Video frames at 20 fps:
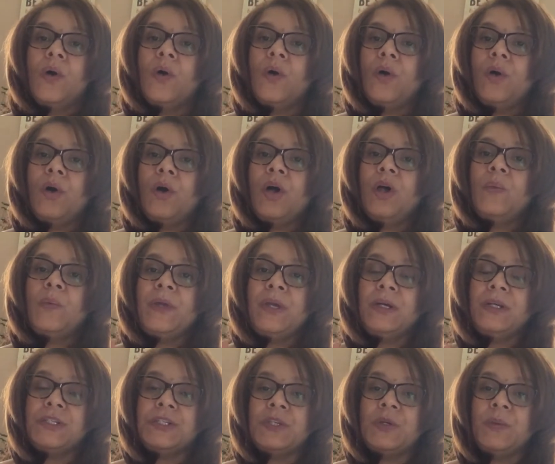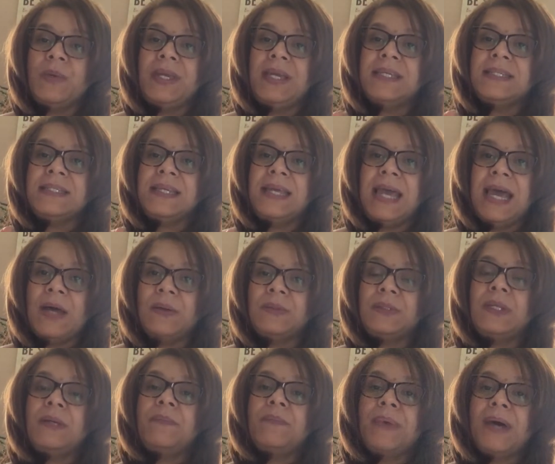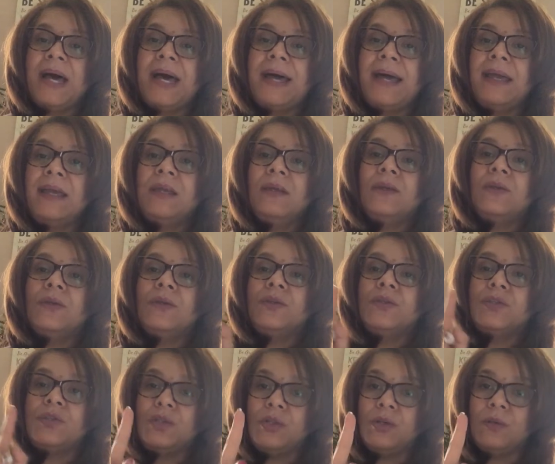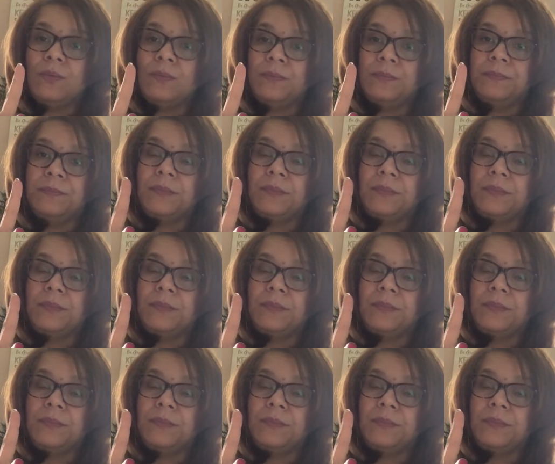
all we are doing is counting by 2.